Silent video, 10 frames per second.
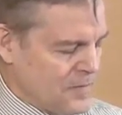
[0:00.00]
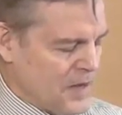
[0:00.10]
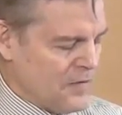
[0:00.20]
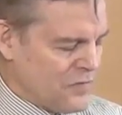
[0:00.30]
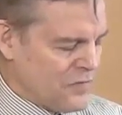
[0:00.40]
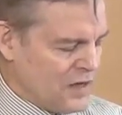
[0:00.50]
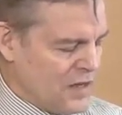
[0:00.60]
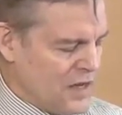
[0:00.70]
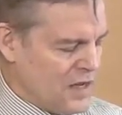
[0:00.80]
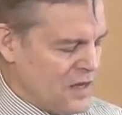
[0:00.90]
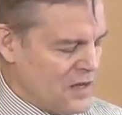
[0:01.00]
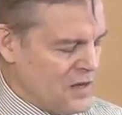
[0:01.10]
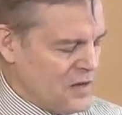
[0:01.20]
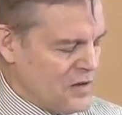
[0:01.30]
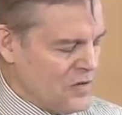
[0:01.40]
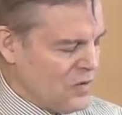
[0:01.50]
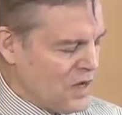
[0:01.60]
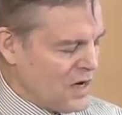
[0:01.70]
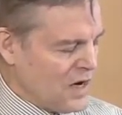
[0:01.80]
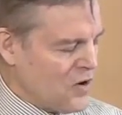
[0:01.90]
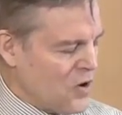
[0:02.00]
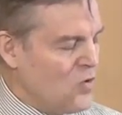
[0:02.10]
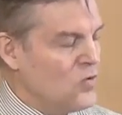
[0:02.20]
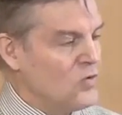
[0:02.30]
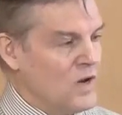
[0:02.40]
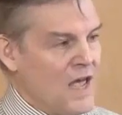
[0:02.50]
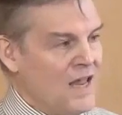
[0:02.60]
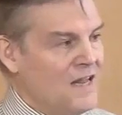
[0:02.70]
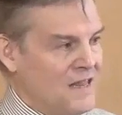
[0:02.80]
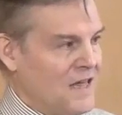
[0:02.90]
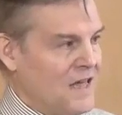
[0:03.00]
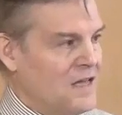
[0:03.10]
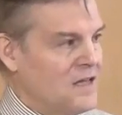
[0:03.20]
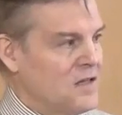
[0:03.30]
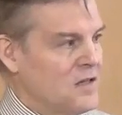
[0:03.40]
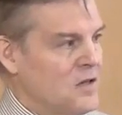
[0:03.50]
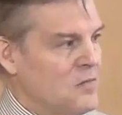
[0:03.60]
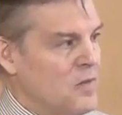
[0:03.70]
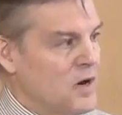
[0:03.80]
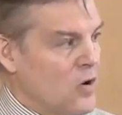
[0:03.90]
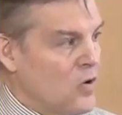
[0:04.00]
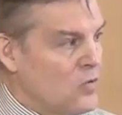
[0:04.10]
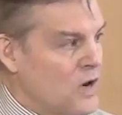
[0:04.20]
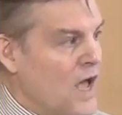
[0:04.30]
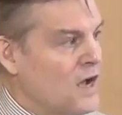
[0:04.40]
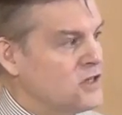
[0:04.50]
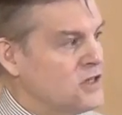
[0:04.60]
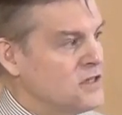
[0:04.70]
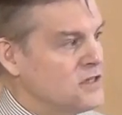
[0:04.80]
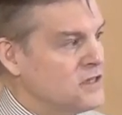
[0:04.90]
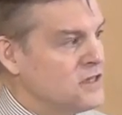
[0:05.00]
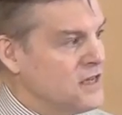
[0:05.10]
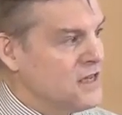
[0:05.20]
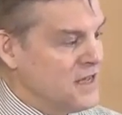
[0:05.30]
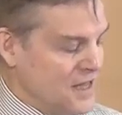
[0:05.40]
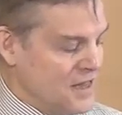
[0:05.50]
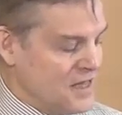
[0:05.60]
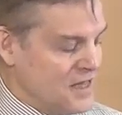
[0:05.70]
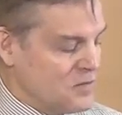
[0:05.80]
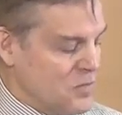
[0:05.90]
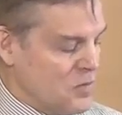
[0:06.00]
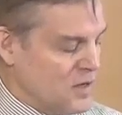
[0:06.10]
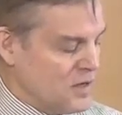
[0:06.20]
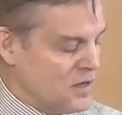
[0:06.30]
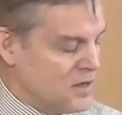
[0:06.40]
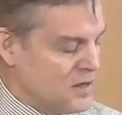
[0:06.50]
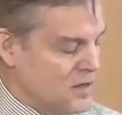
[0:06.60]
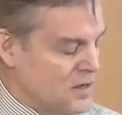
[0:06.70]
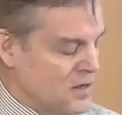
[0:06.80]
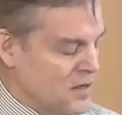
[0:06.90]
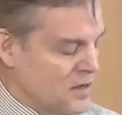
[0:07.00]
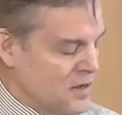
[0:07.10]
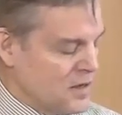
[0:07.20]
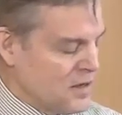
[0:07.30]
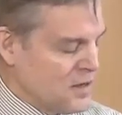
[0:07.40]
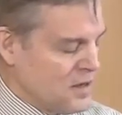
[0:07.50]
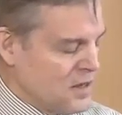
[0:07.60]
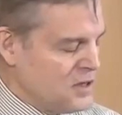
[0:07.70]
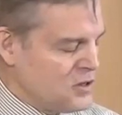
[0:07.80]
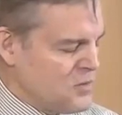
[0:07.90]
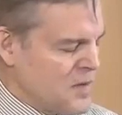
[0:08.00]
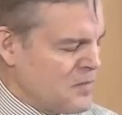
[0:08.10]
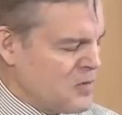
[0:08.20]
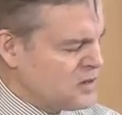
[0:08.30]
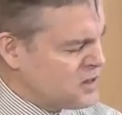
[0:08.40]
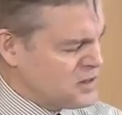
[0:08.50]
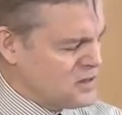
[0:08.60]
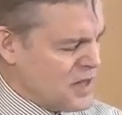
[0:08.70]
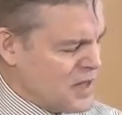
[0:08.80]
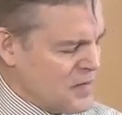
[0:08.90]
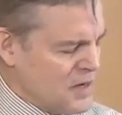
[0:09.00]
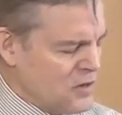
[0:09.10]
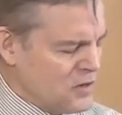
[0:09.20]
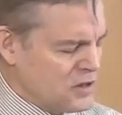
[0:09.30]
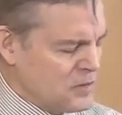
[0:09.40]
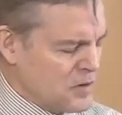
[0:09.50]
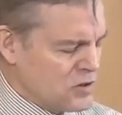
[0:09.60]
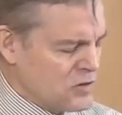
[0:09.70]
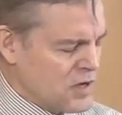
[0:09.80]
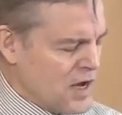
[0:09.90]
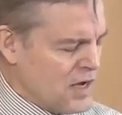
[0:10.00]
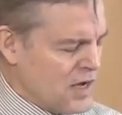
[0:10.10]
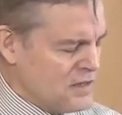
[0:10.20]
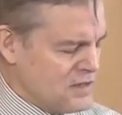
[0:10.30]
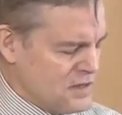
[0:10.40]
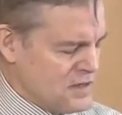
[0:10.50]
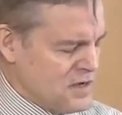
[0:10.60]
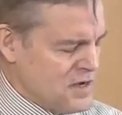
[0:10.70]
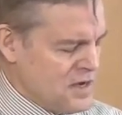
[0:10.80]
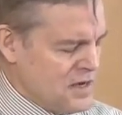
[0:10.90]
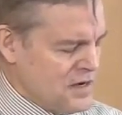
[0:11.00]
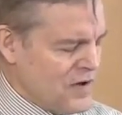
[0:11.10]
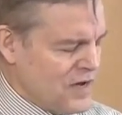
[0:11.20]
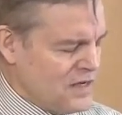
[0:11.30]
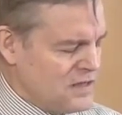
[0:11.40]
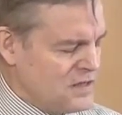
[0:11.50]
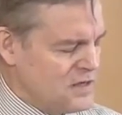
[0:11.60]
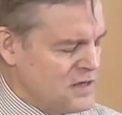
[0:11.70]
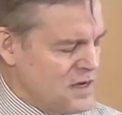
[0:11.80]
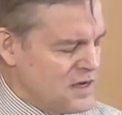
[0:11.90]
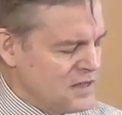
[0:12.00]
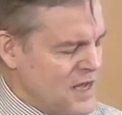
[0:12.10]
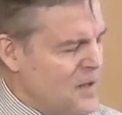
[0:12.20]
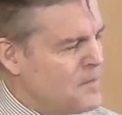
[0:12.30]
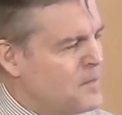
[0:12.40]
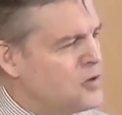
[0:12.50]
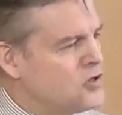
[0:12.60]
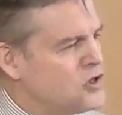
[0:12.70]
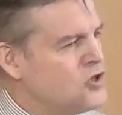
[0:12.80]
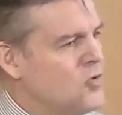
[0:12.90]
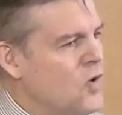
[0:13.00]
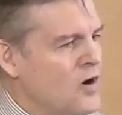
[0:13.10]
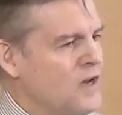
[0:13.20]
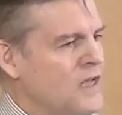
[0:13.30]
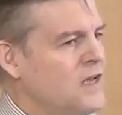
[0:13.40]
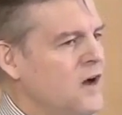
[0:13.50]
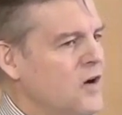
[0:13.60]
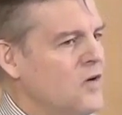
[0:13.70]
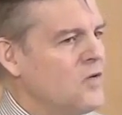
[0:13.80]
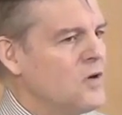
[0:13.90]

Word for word: And finally, we cannot own anything but our own actions in this moment. These remembrances are like many good spiritual guides, advice, tempers to our ego